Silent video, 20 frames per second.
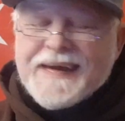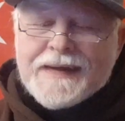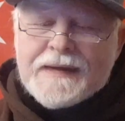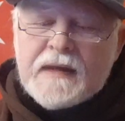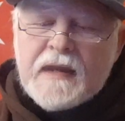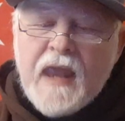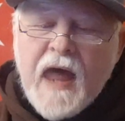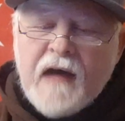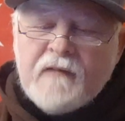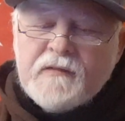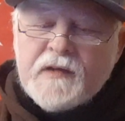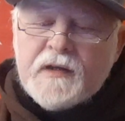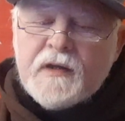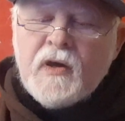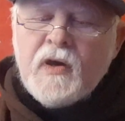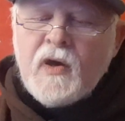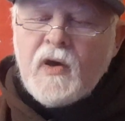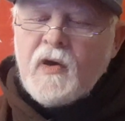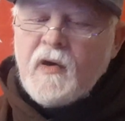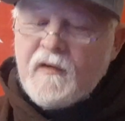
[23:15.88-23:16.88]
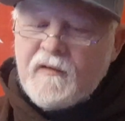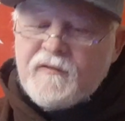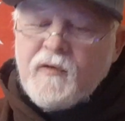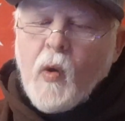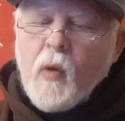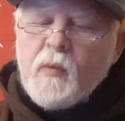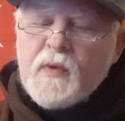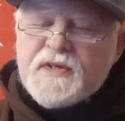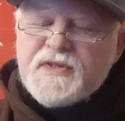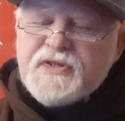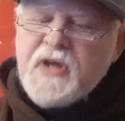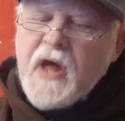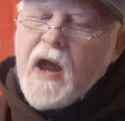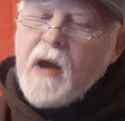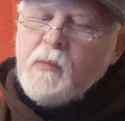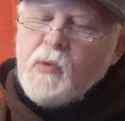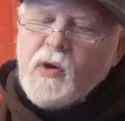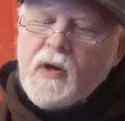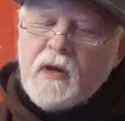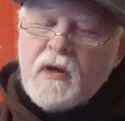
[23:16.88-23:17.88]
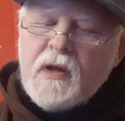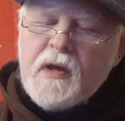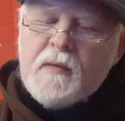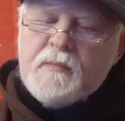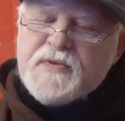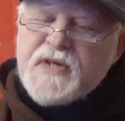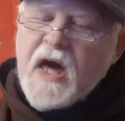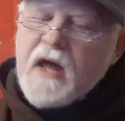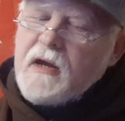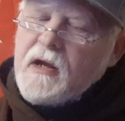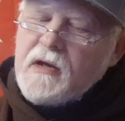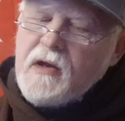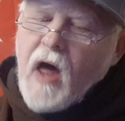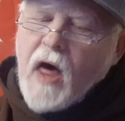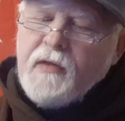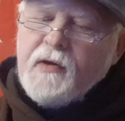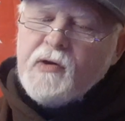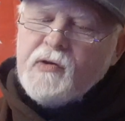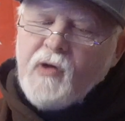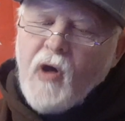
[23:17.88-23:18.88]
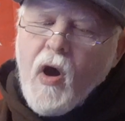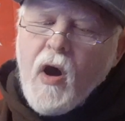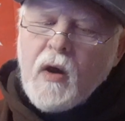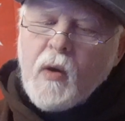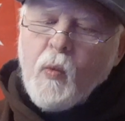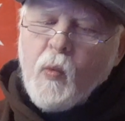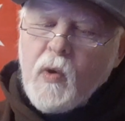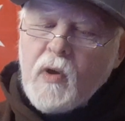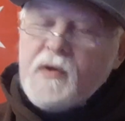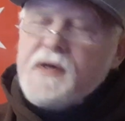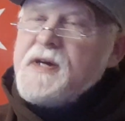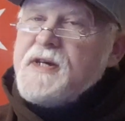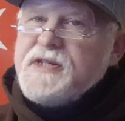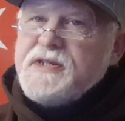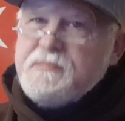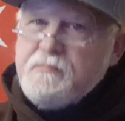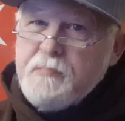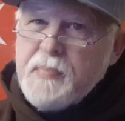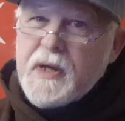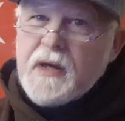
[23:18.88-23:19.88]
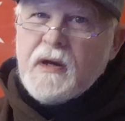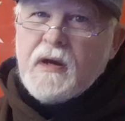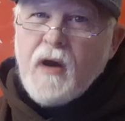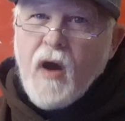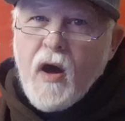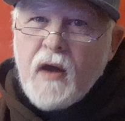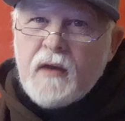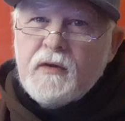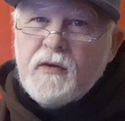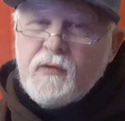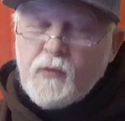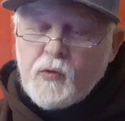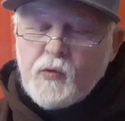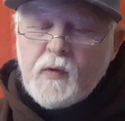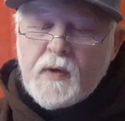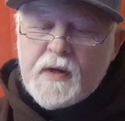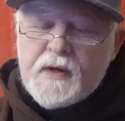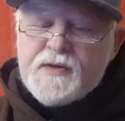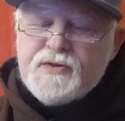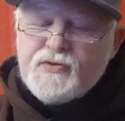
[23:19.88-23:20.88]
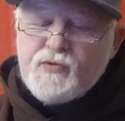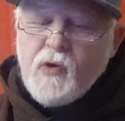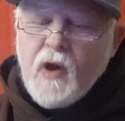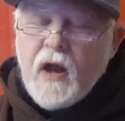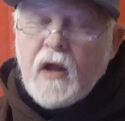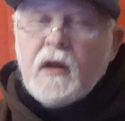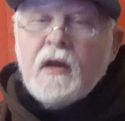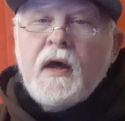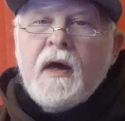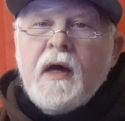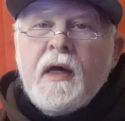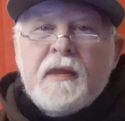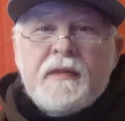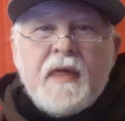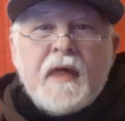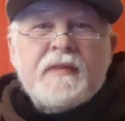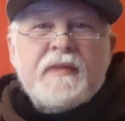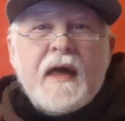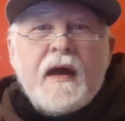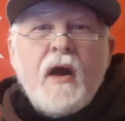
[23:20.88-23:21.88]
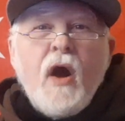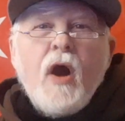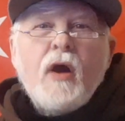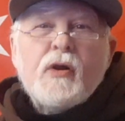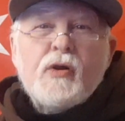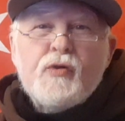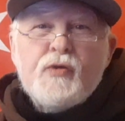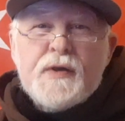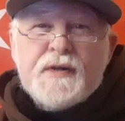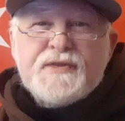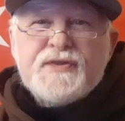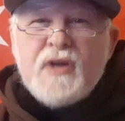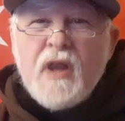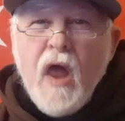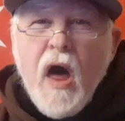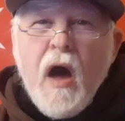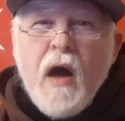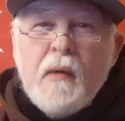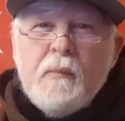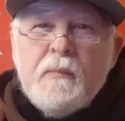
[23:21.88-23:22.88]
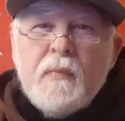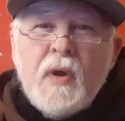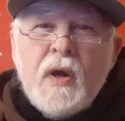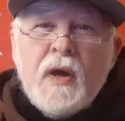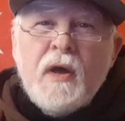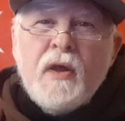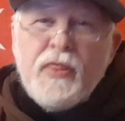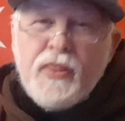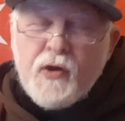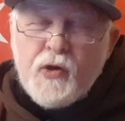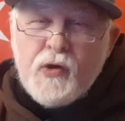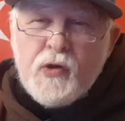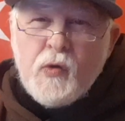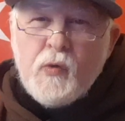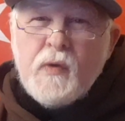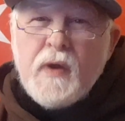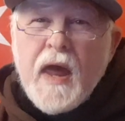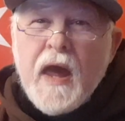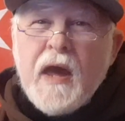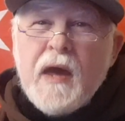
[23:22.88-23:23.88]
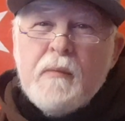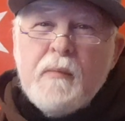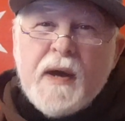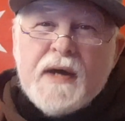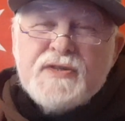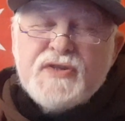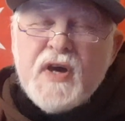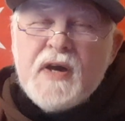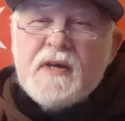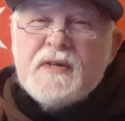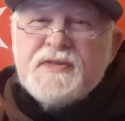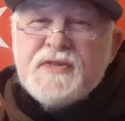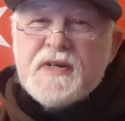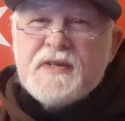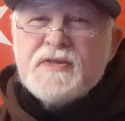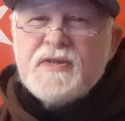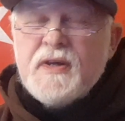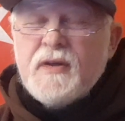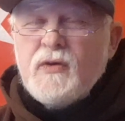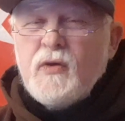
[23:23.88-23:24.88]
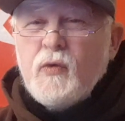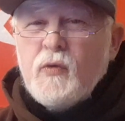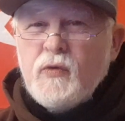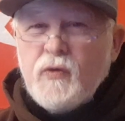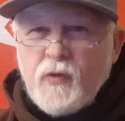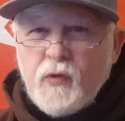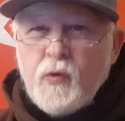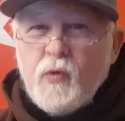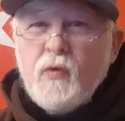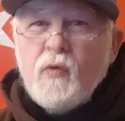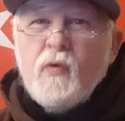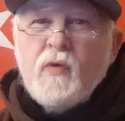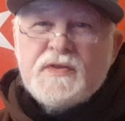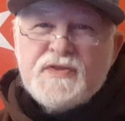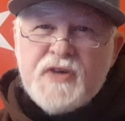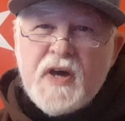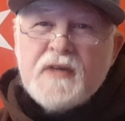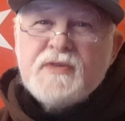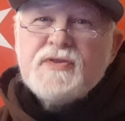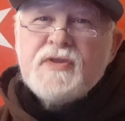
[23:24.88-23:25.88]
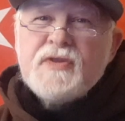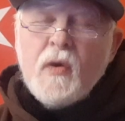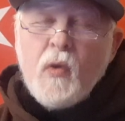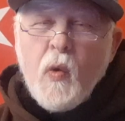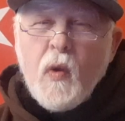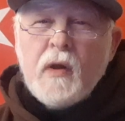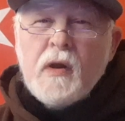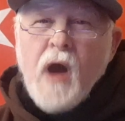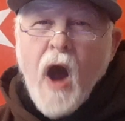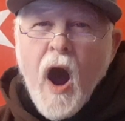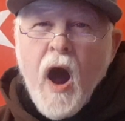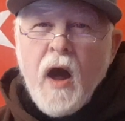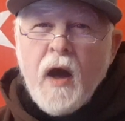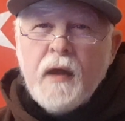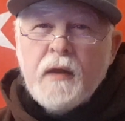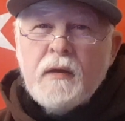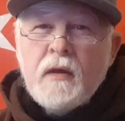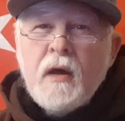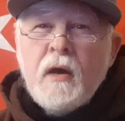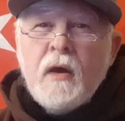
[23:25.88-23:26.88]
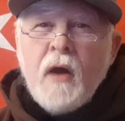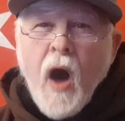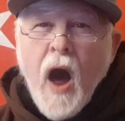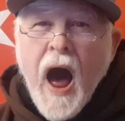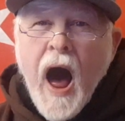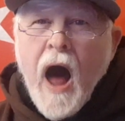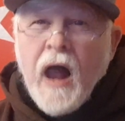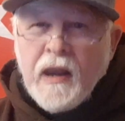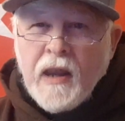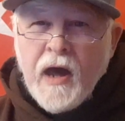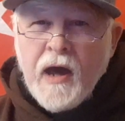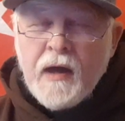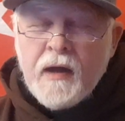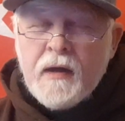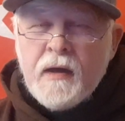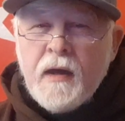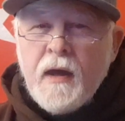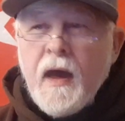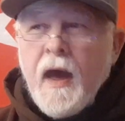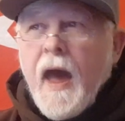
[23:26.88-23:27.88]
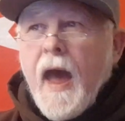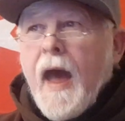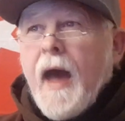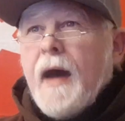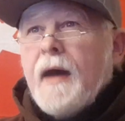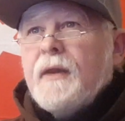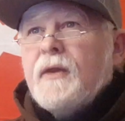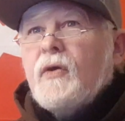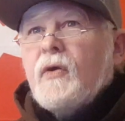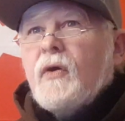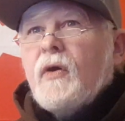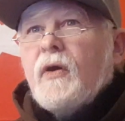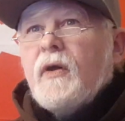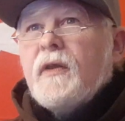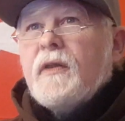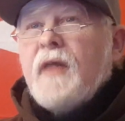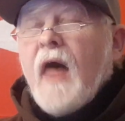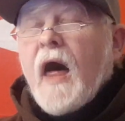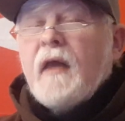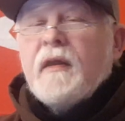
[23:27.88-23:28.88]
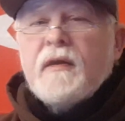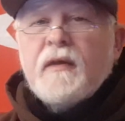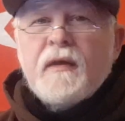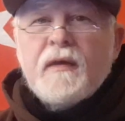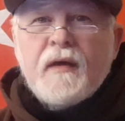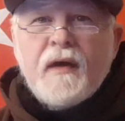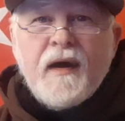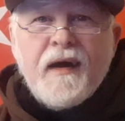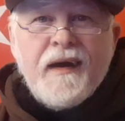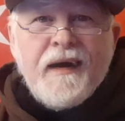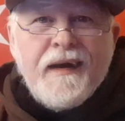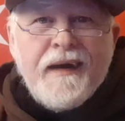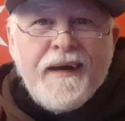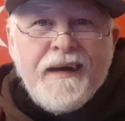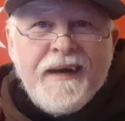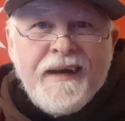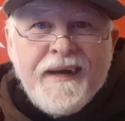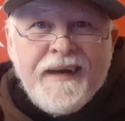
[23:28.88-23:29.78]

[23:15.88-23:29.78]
11. For with stammering lips and another tongue will he speak unto Israel that they are Chrislam, their new name. Isaiah 62 2 says the Lord God, Allah, and uh, that. Uh,